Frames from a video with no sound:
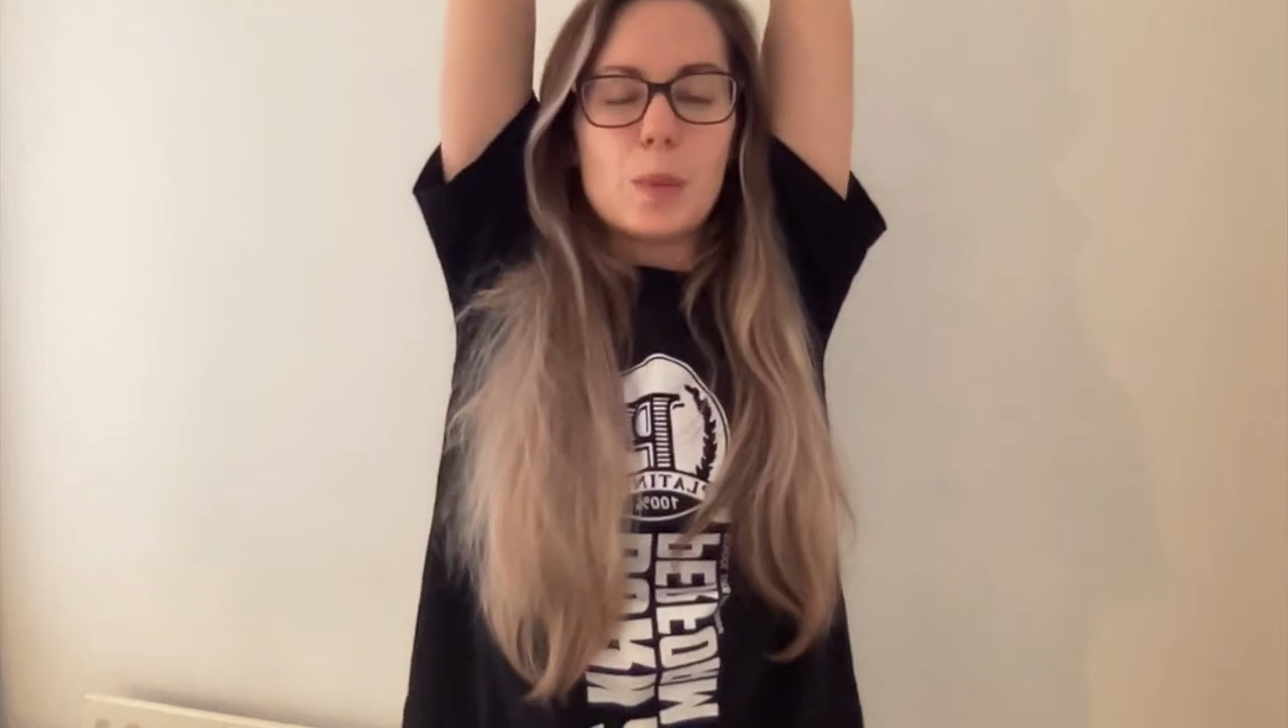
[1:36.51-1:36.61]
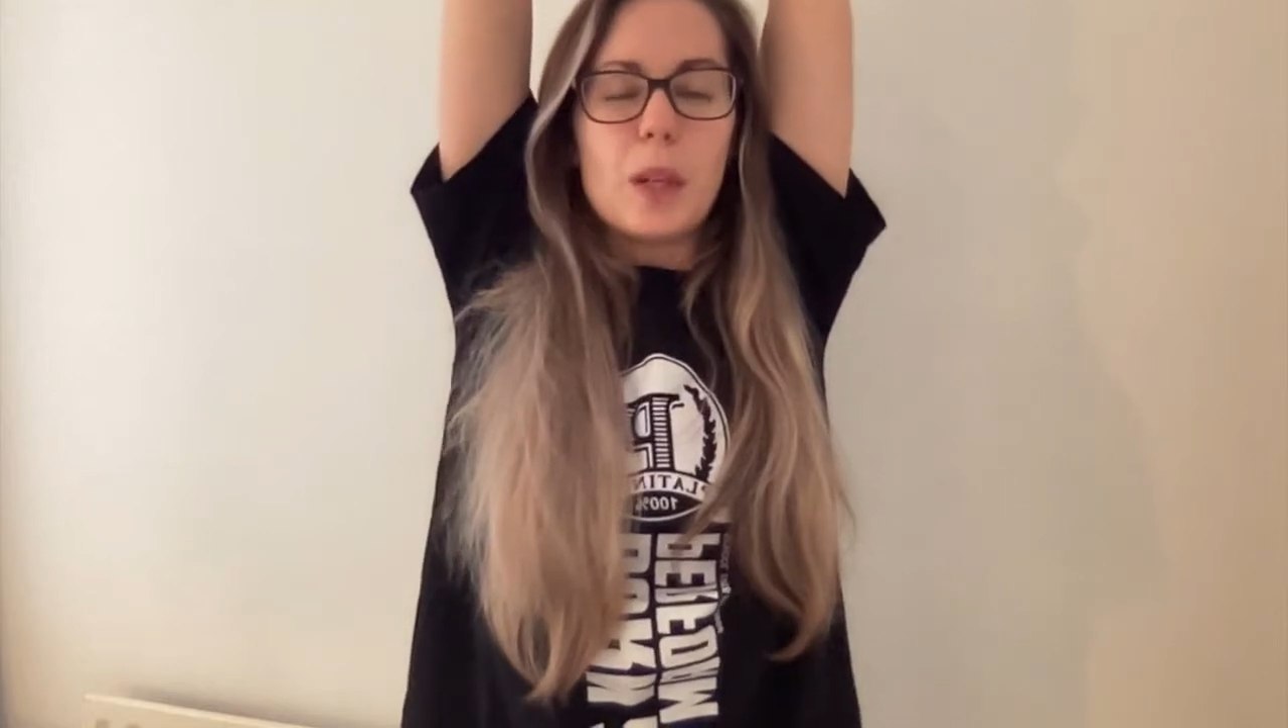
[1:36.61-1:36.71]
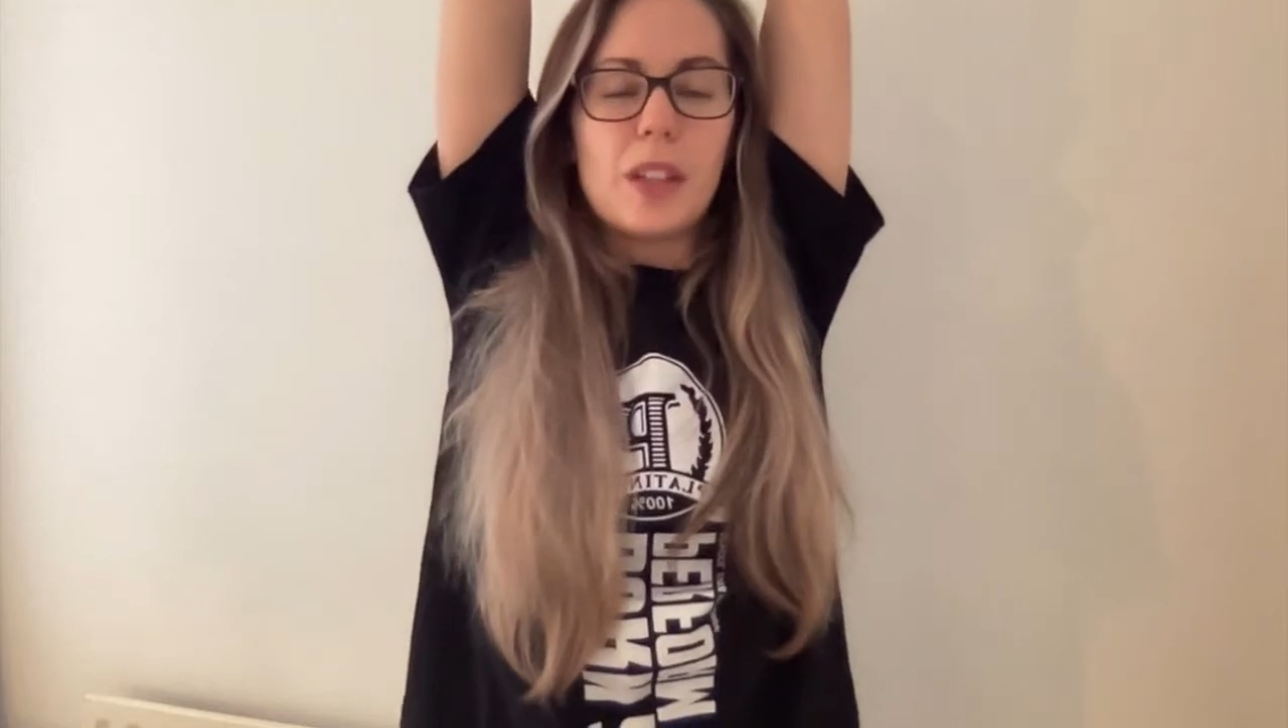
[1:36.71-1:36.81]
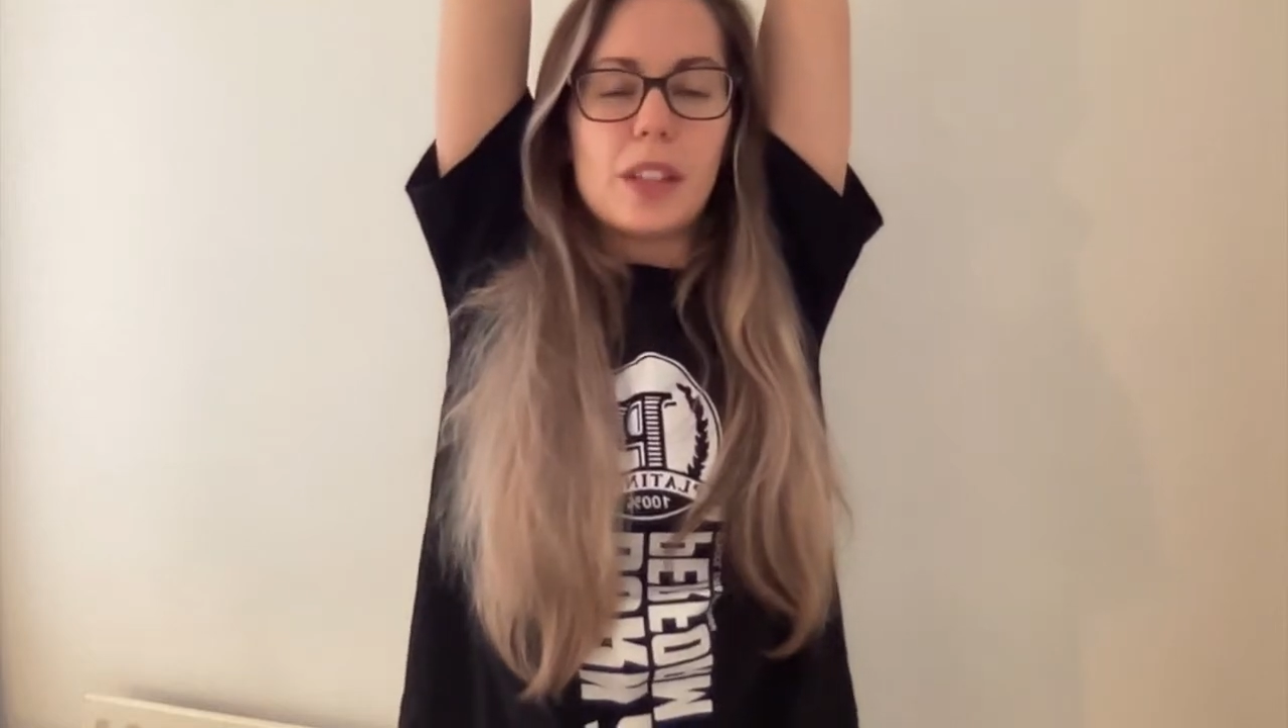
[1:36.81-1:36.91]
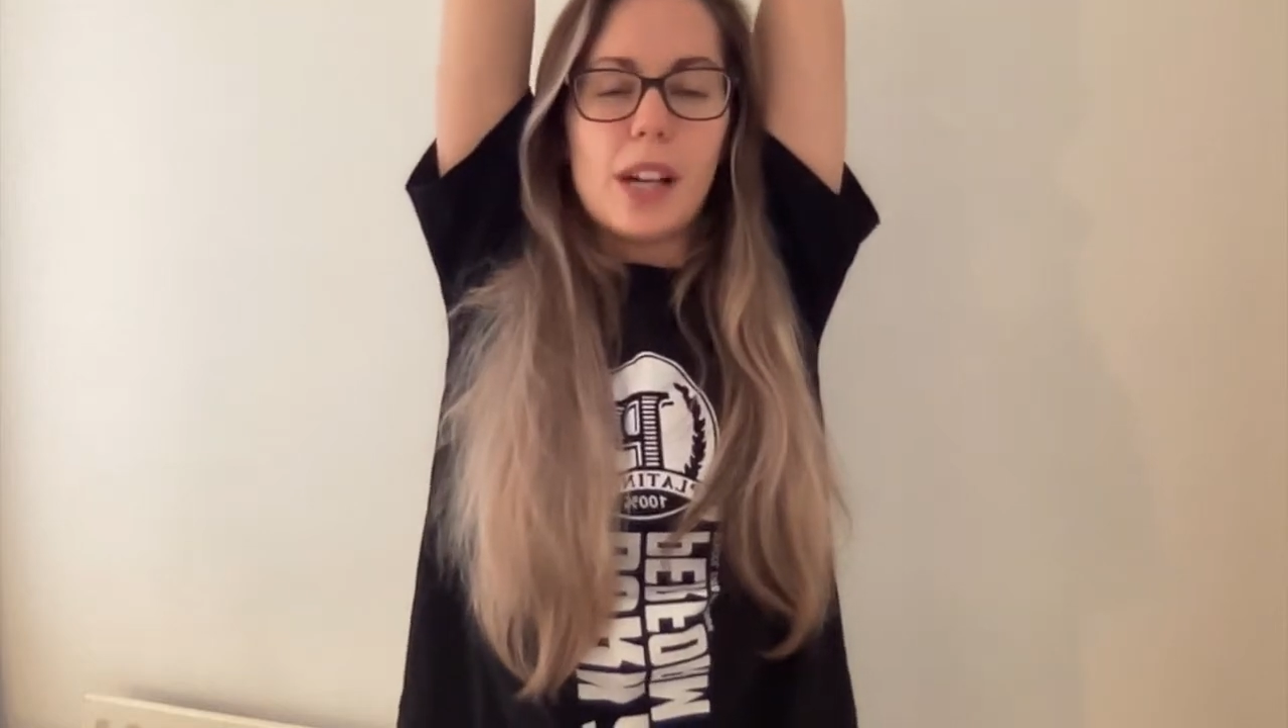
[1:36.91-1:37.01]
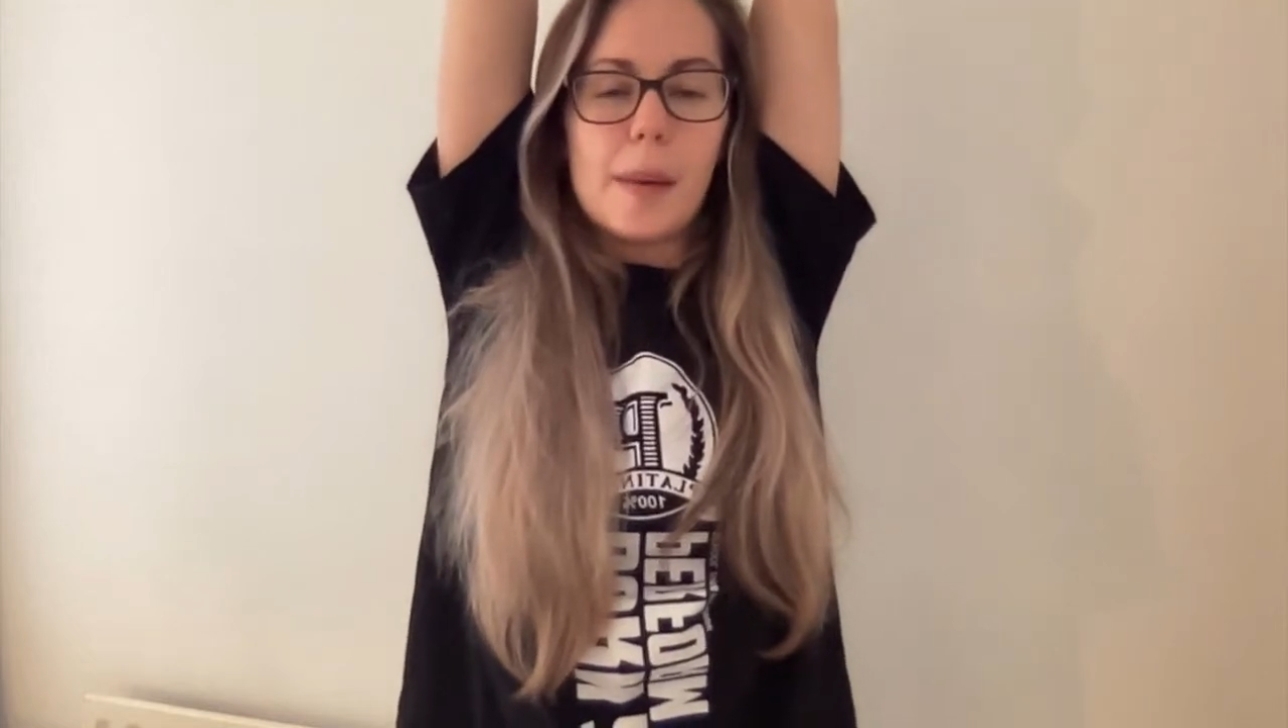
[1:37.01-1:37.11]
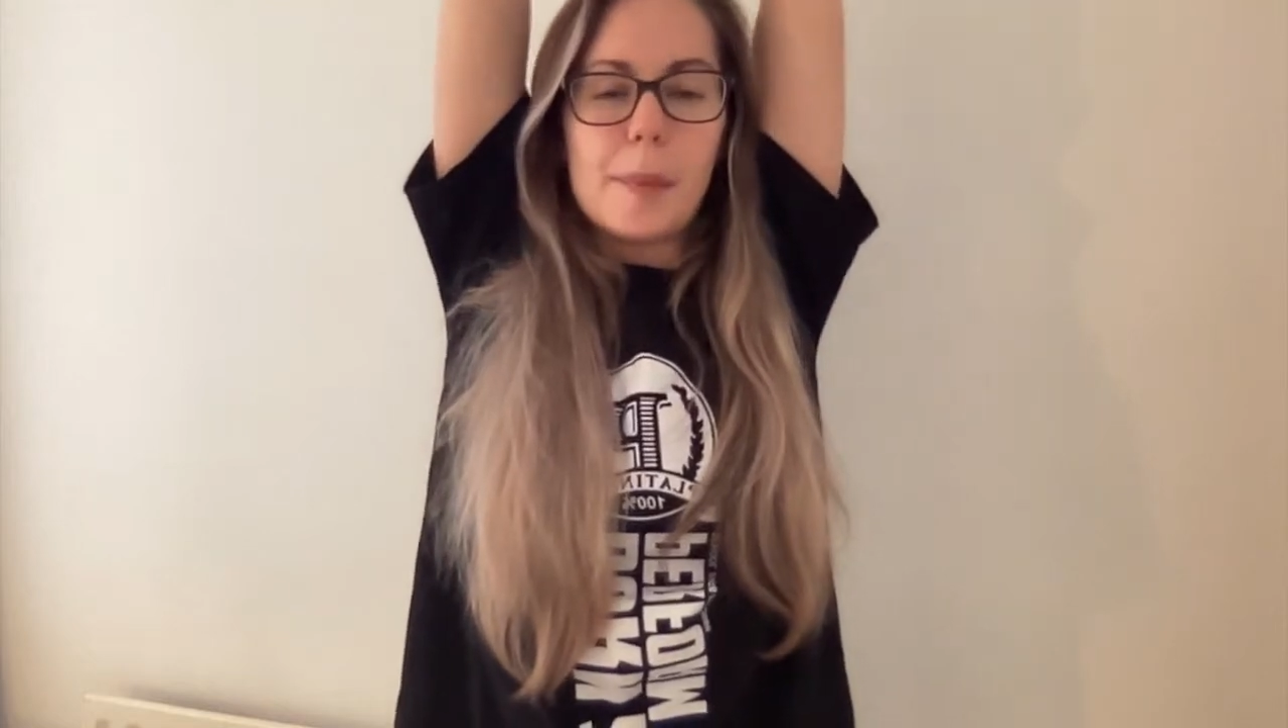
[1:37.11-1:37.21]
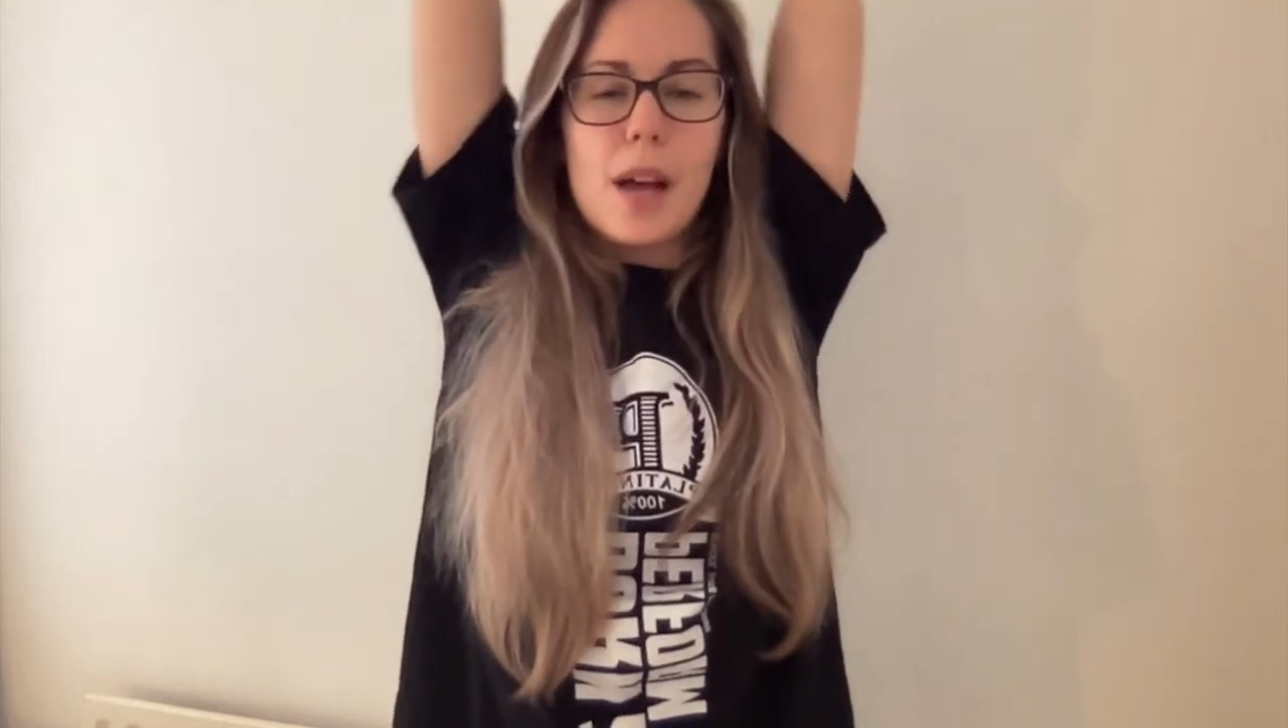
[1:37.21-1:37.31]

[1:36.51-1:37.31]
woken up.